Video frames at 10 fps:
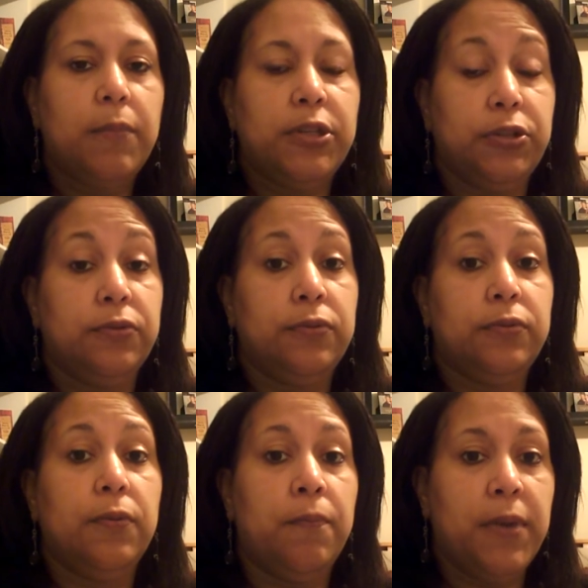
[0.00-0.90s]
but
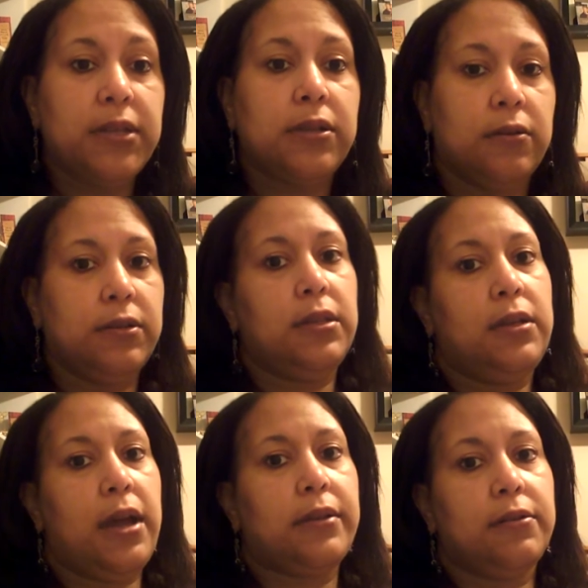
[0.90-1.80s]
you must go to the
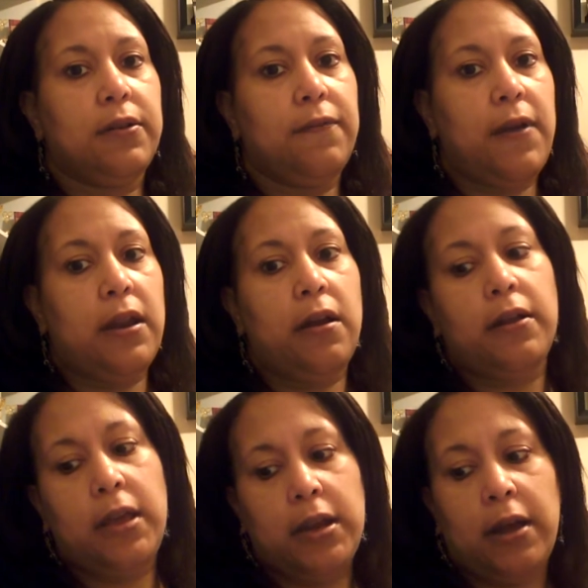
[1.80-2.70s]
doctor to find
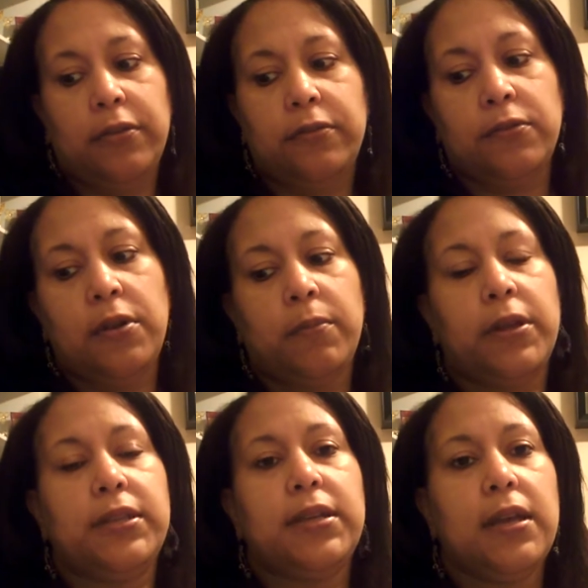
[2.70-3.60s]
all that out through your
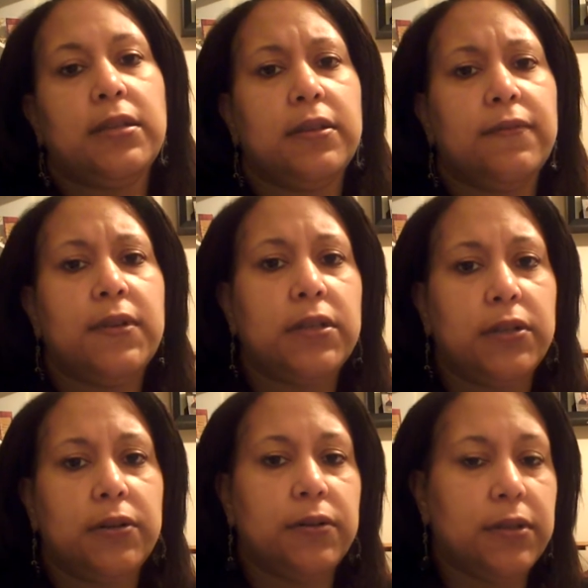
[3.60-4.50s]
blood tests and
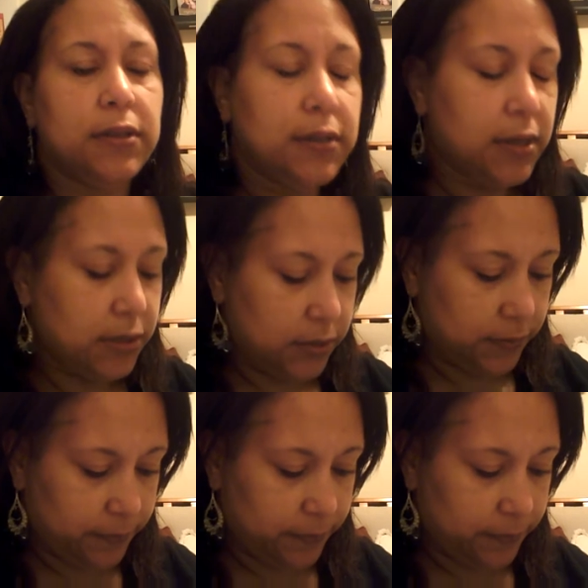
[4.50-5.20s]
physicals and such.